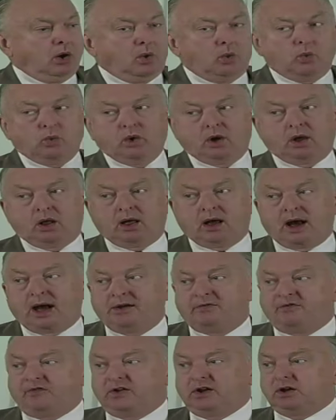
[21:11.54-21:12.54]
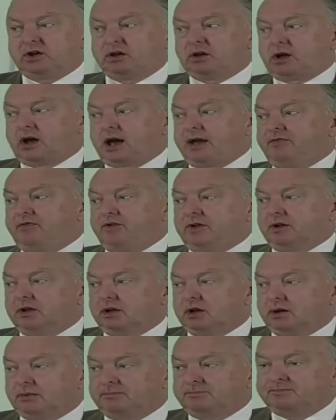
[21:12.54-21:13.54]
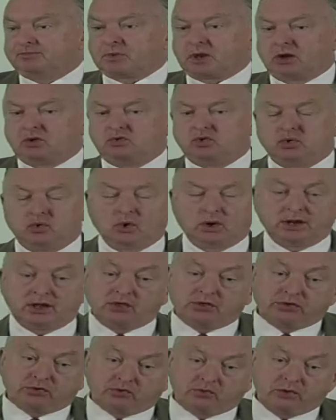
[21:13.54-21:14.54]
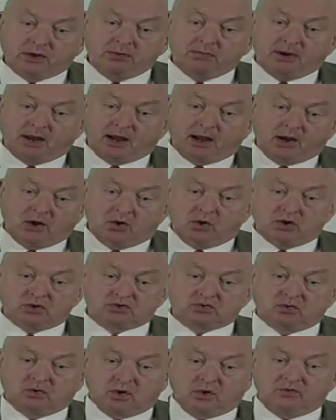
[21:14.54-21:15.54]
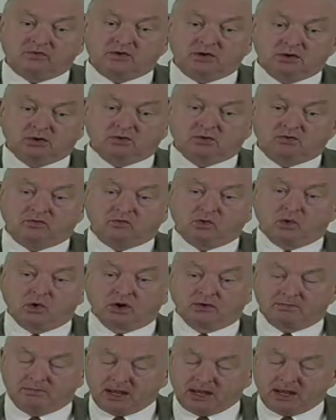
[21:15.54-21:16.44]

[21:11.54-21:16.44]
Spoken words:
Well, I feel 23, but I also feel 4.